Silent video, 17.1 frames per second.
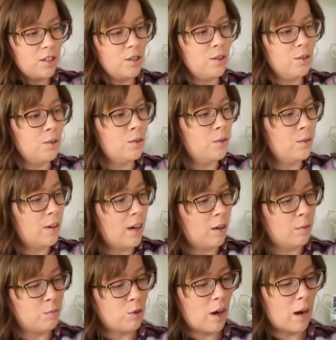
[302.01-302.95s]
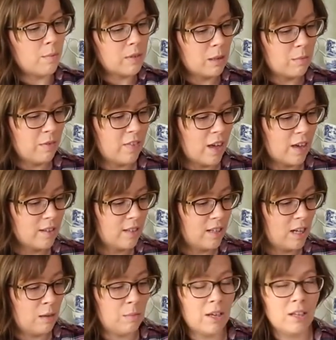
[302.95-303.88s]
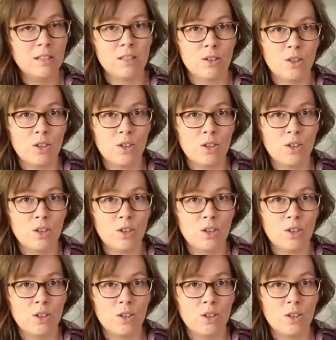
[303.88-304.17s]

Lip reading: to help trap some of that steam in so